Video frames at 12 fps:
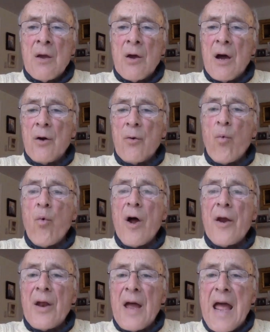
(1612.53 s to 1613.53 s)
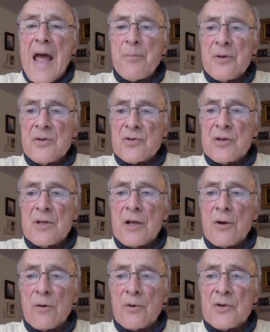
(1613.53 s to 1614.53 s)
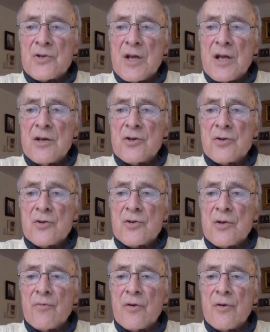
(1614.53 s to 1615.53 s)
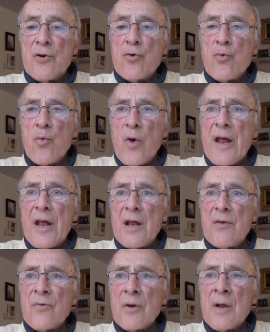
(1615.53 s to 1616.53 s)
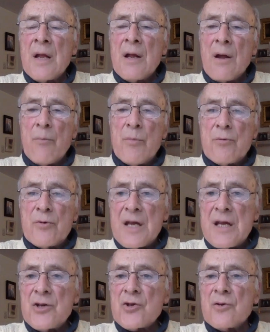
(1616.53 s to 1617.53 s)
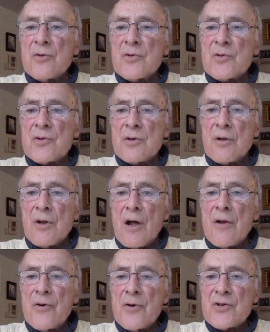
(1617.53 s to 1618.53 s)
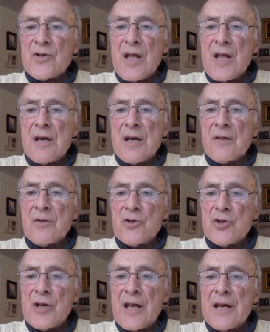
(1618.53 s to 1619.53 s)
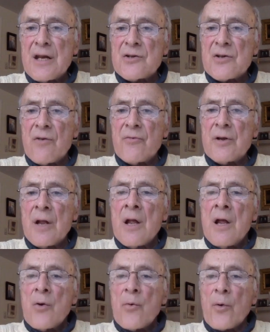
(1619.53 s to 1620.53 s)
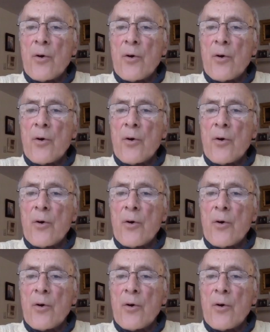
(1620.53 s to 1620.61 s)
uh, what happens in the early stages of a new wave, mutations and understanding the genetics of it, we're